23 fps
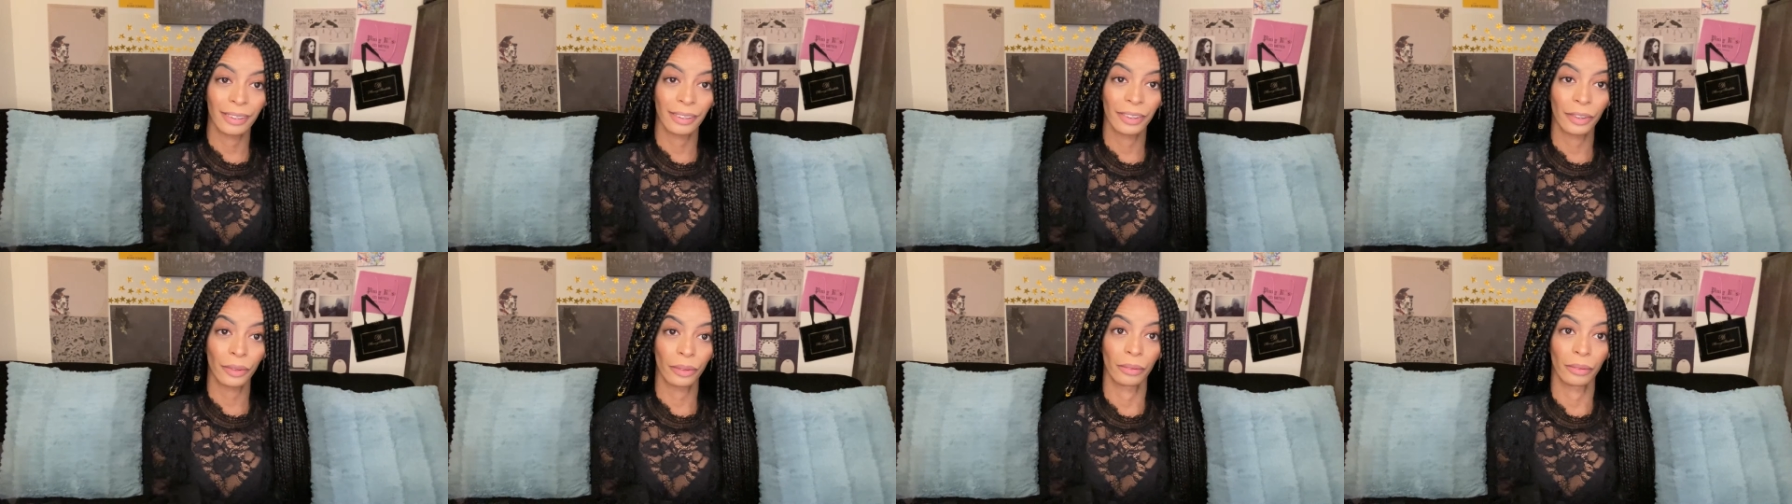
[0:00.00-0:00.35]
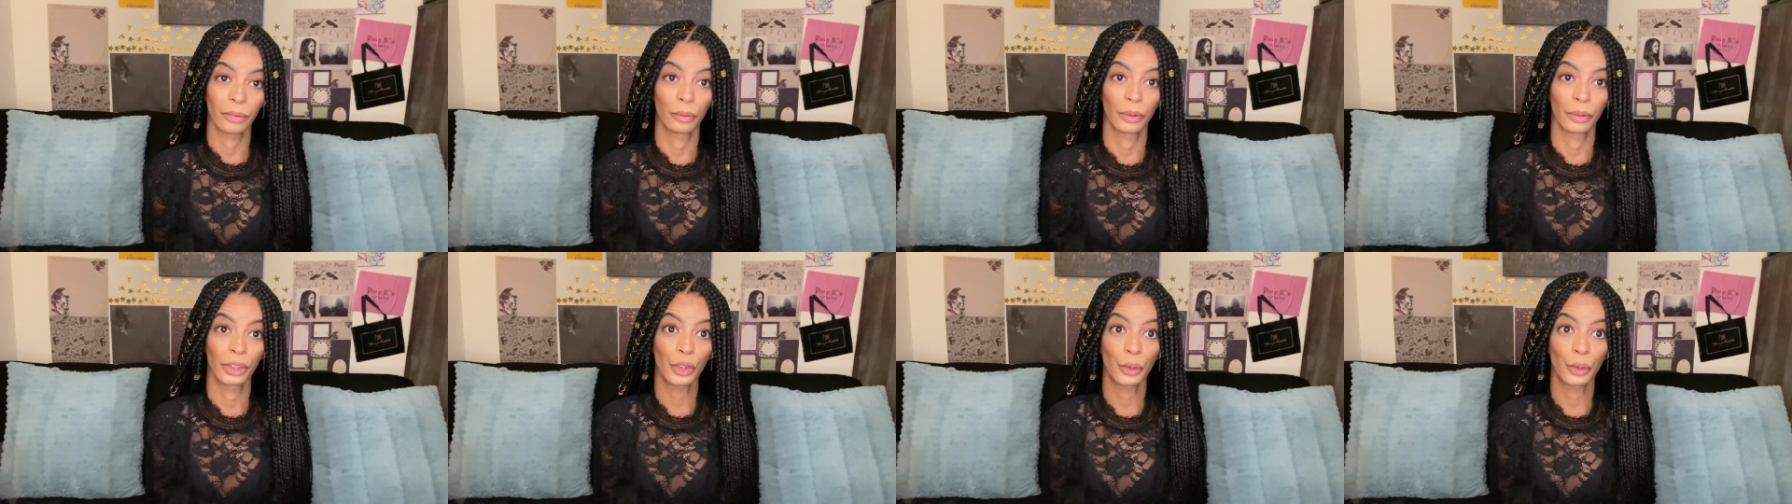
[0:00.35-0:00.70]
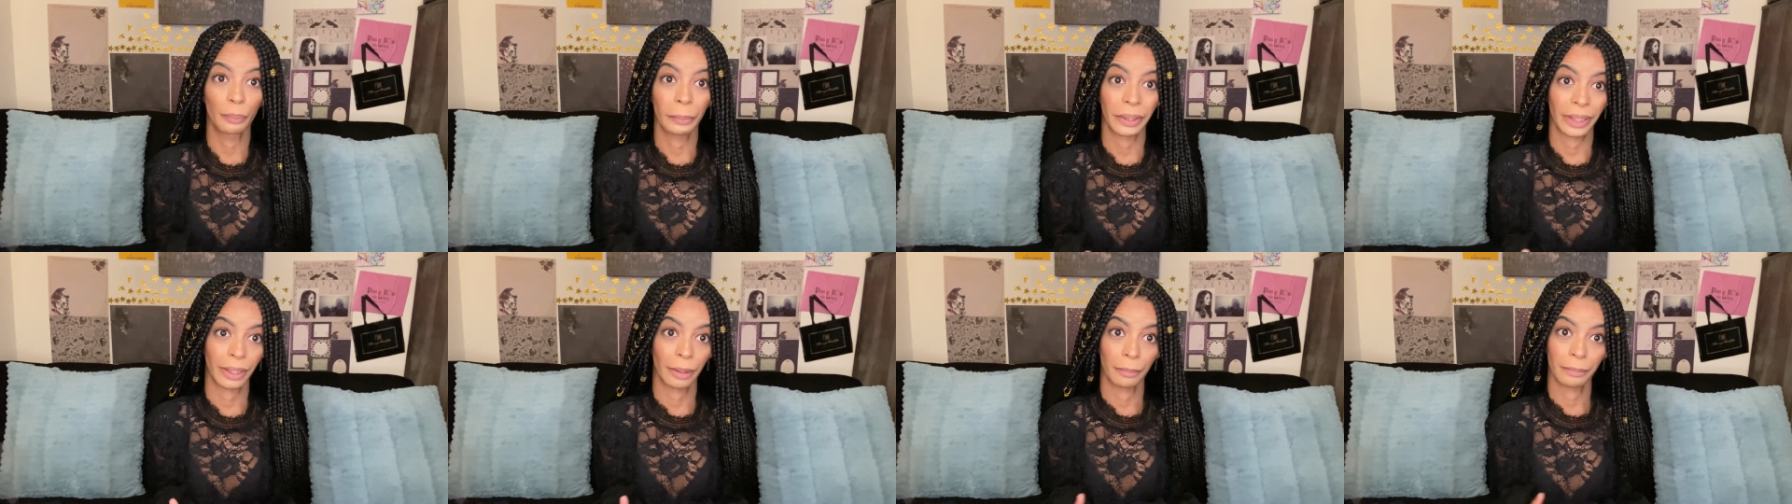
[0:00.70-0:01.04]
to
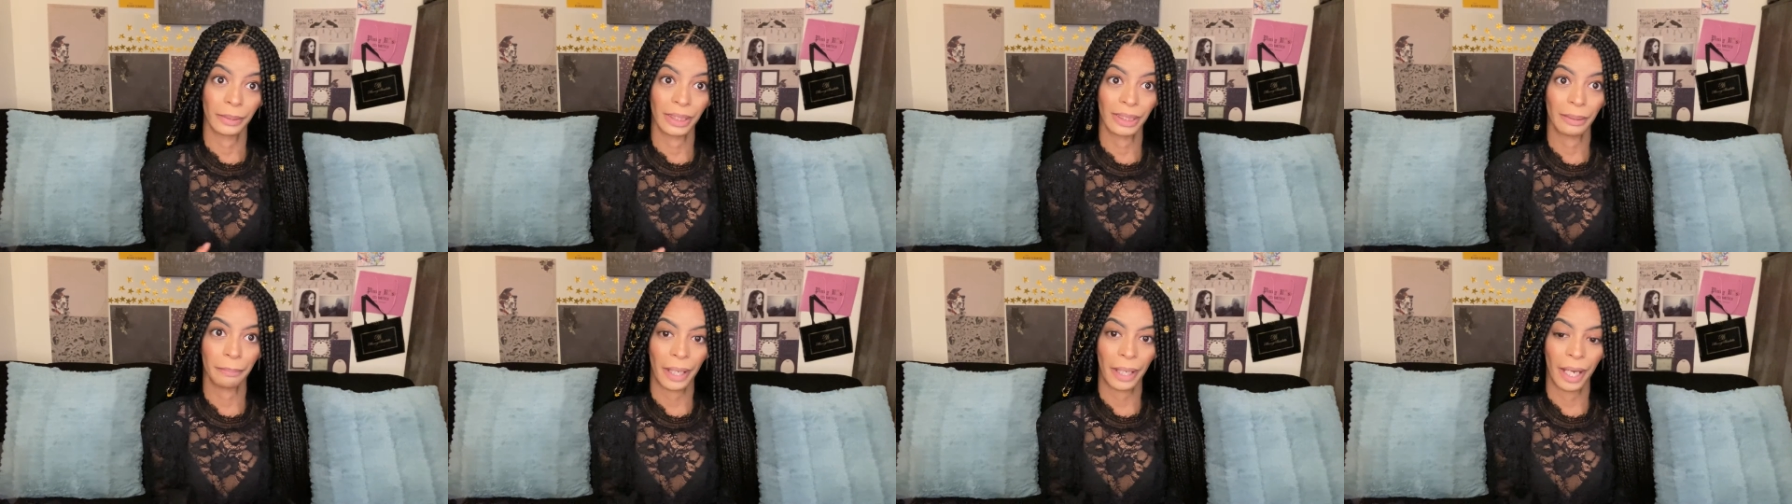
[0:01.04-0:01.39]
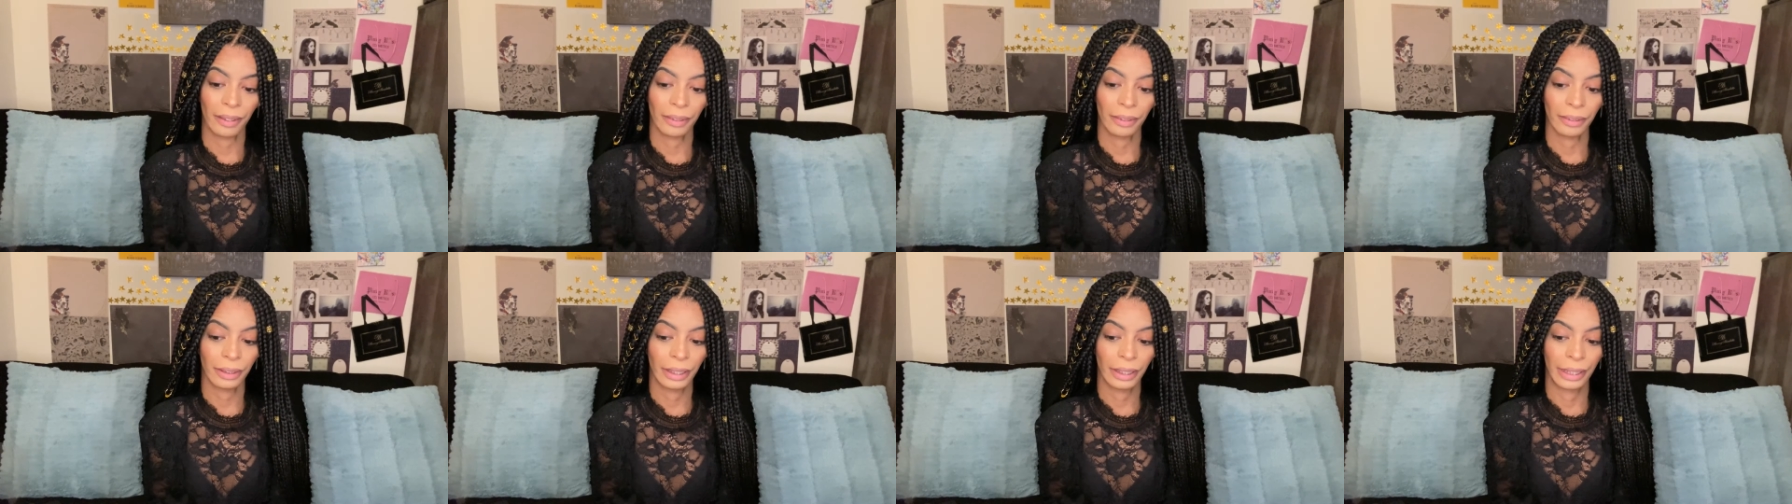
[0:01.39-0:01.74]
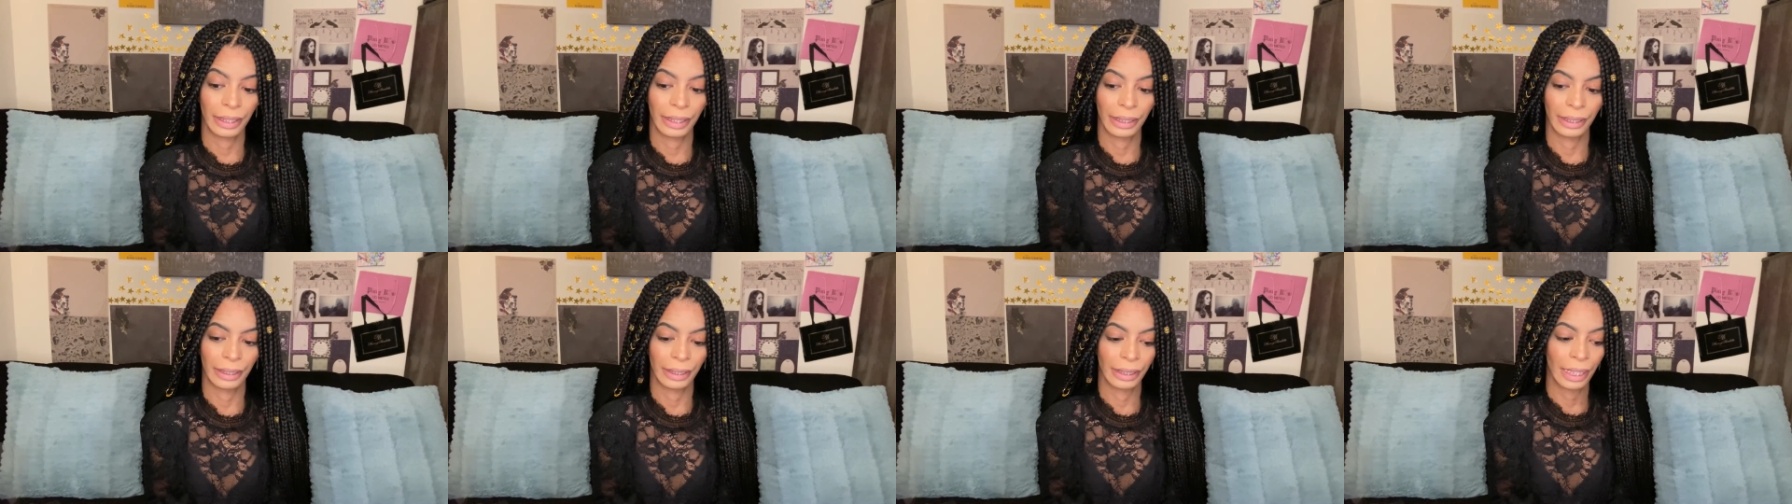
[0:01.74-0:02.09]
pick up this palette,
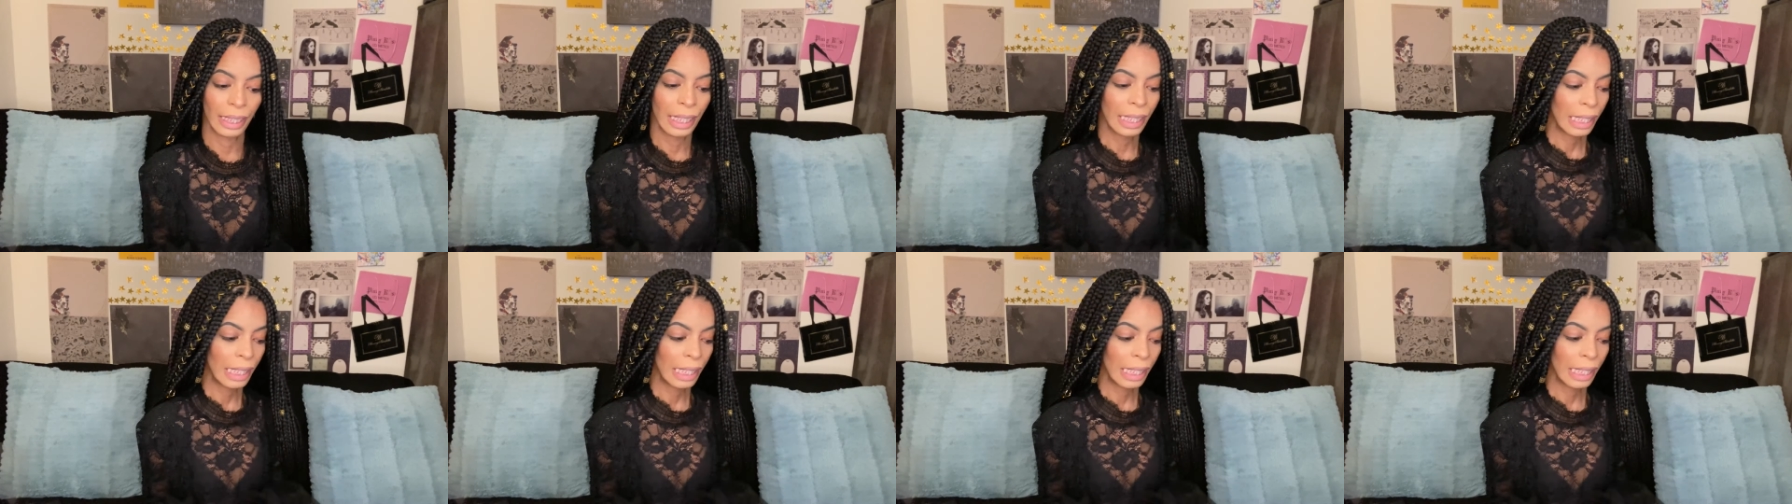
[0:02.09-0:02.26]
and